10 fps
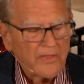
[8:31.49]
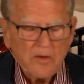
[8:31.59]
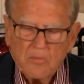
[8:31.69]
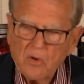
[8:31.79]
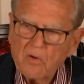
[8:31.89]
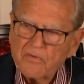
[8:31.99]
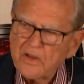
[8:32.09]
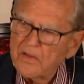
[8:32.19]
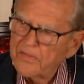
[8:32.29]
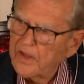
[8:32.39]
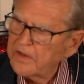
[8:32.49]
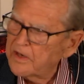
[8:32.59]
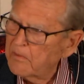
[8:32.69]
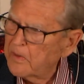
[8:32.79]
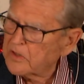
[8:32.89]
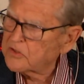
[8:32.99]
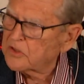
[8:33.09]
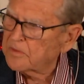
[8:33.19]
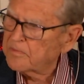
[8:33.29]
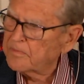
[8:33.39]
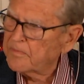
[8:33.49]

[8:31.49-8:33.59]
then move in that direction.